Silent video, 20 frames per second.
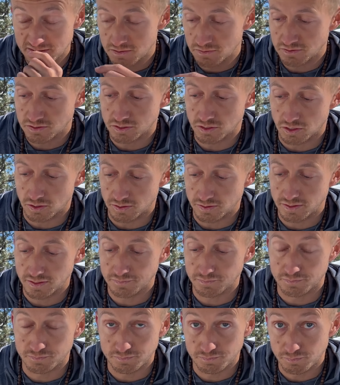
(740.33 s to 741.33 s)
So
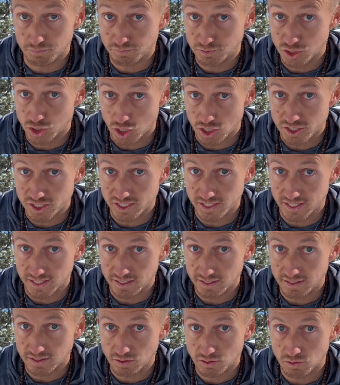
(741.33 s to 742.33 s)
charging
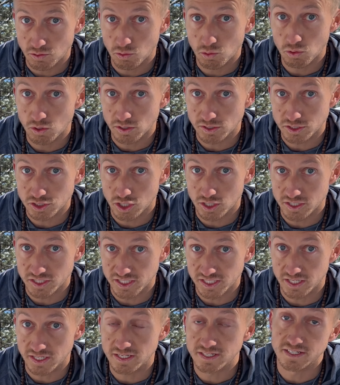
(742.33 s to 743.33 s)
it or
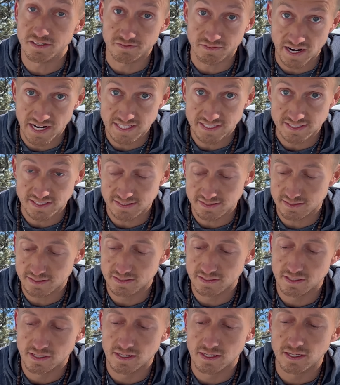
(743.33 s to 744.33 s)
charging
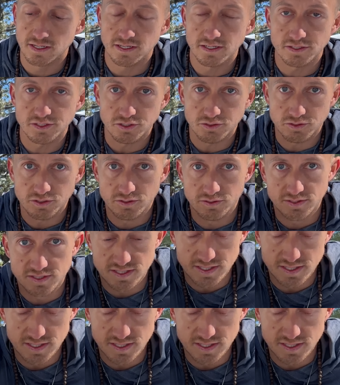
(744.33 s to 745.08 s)
devices, you use